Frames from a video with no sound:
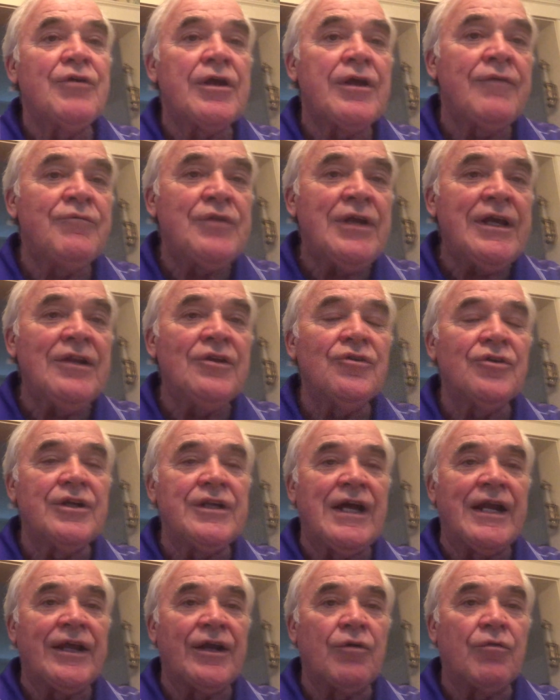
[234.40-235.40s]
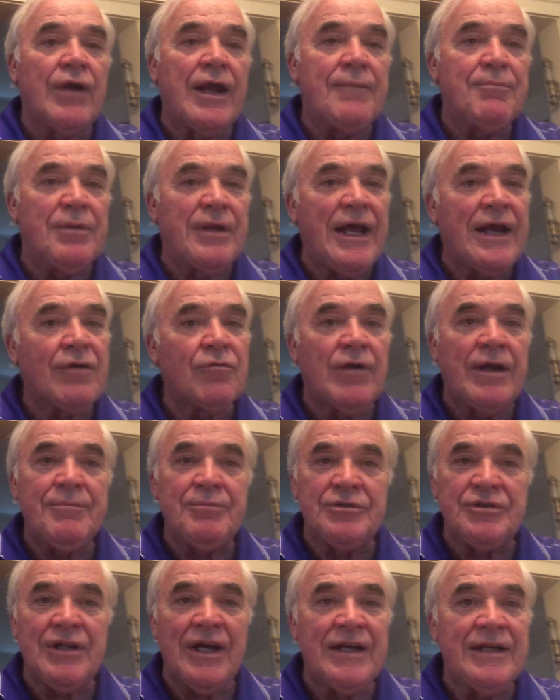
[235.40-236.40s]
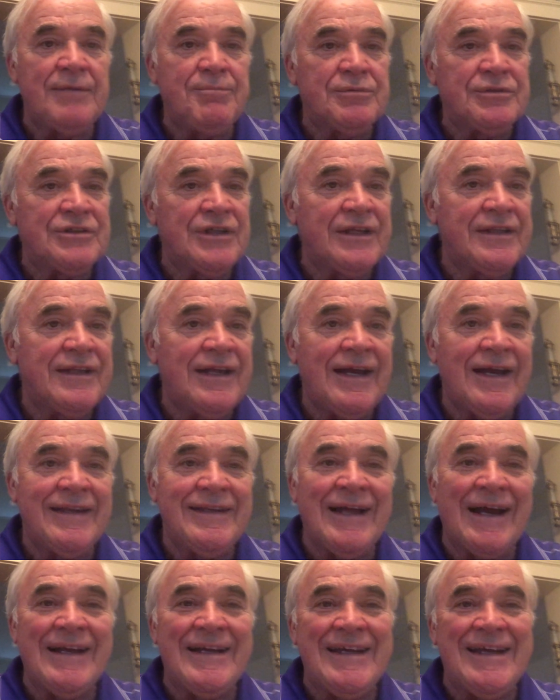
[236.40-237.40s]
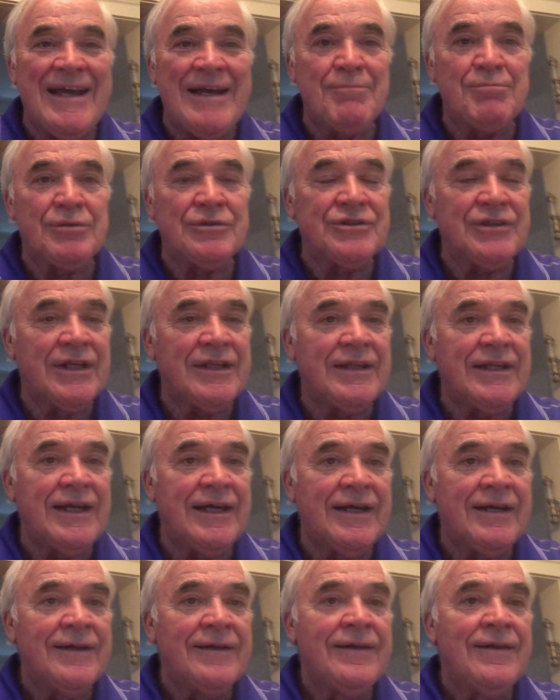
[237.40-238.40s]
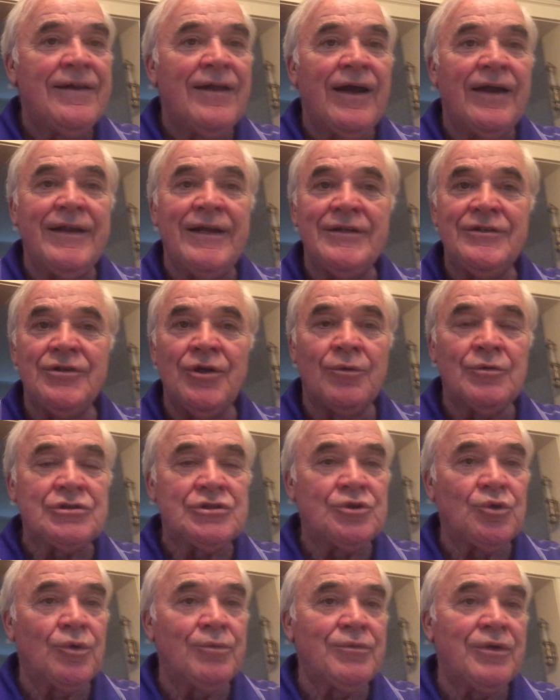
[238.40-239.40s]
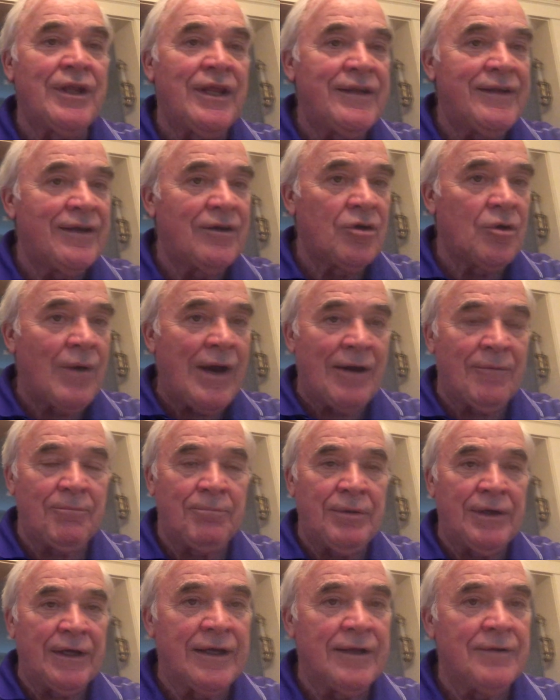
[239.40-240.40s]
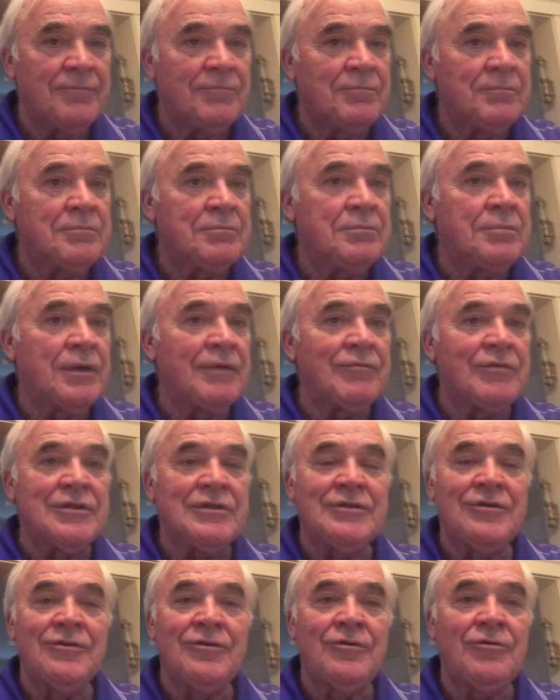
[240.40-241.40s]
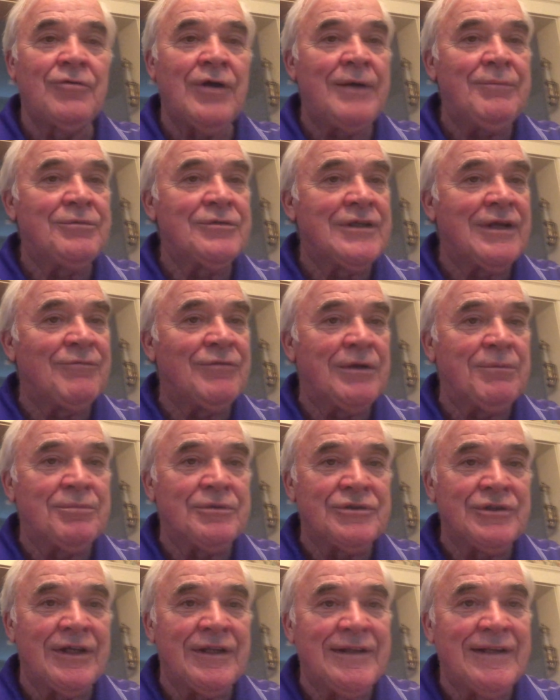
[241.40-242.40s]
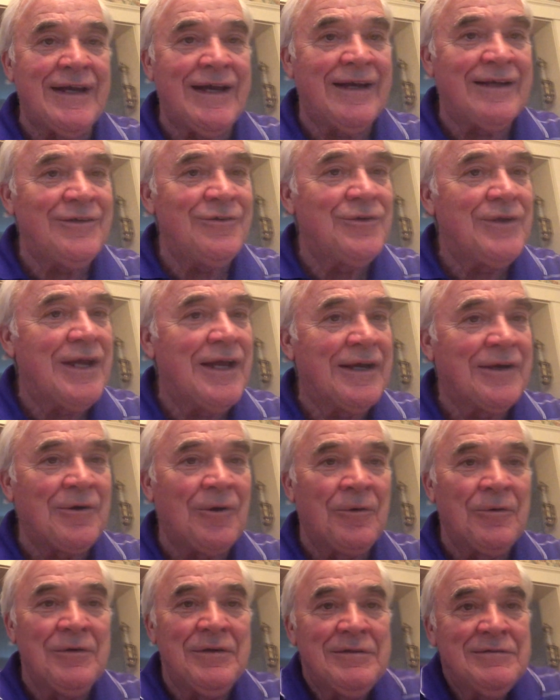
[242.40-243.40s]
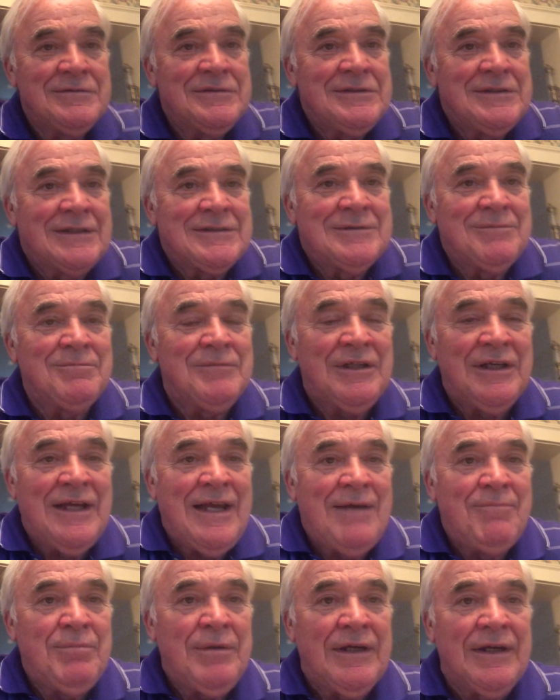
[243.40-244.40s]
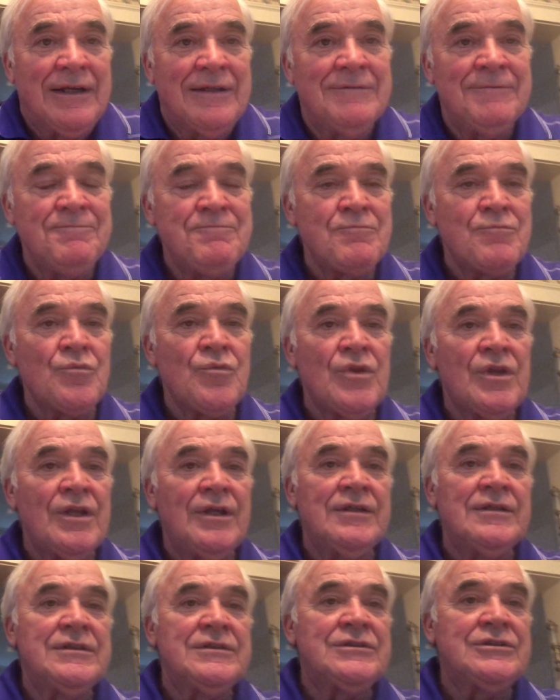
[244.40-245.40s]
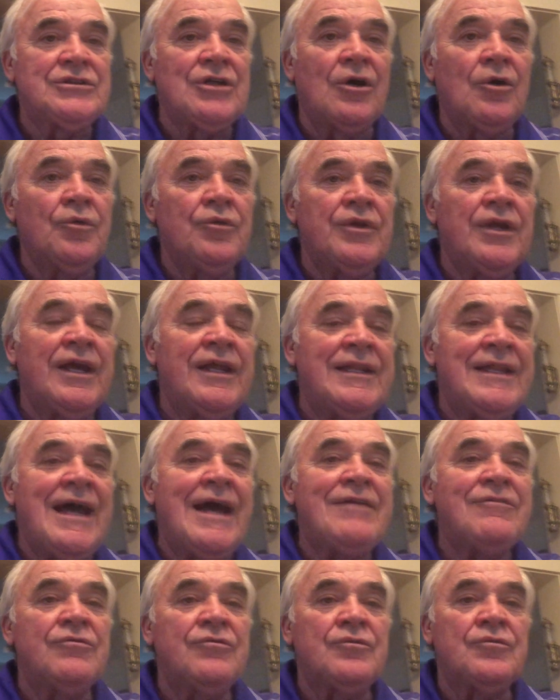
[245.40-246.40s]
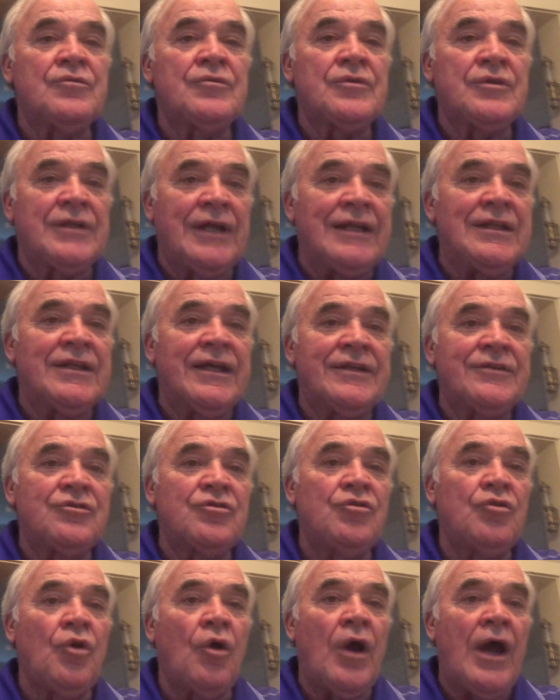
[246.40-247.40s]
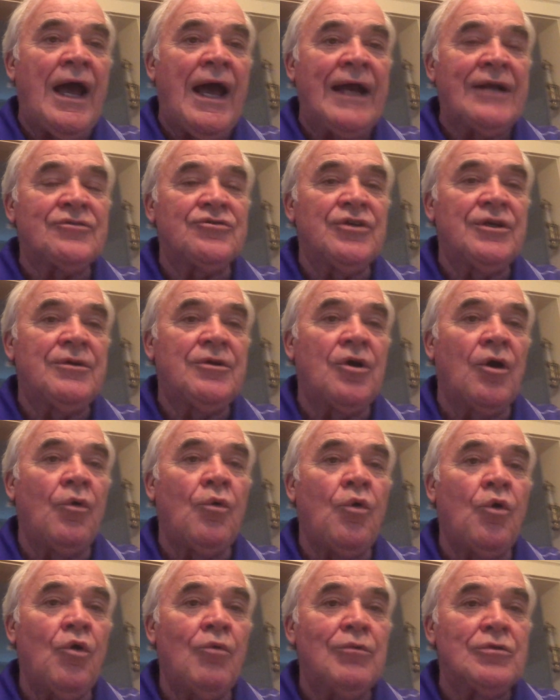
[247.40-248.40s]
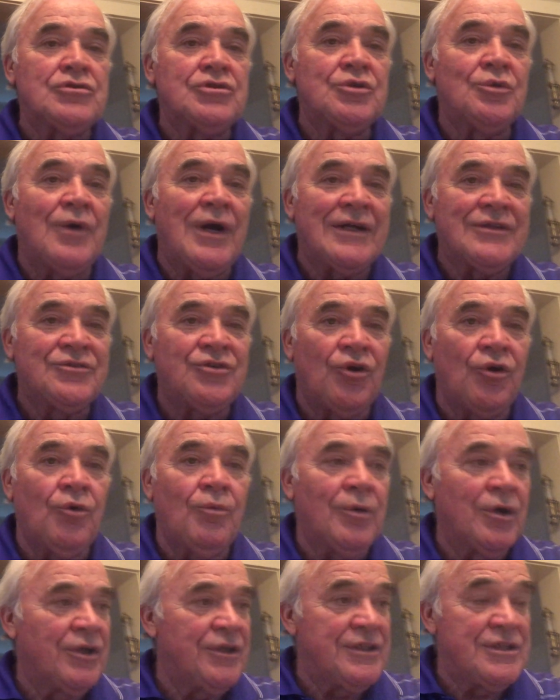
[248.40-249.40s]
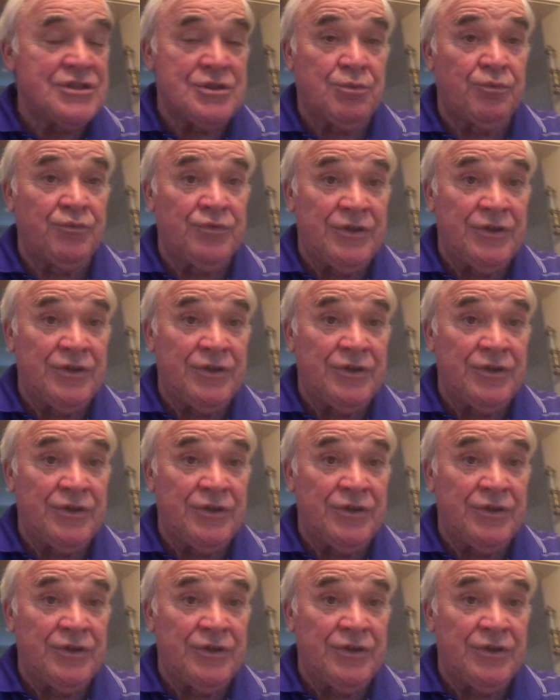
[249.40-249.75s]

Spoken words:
if they're looking at a grape and that grape is 90% there, 98% there, and they know a storm, then they'll go out and it. But if the grape's 70% there, you can't go, you can't pick it. So, and that, they let actually go almost to October. And this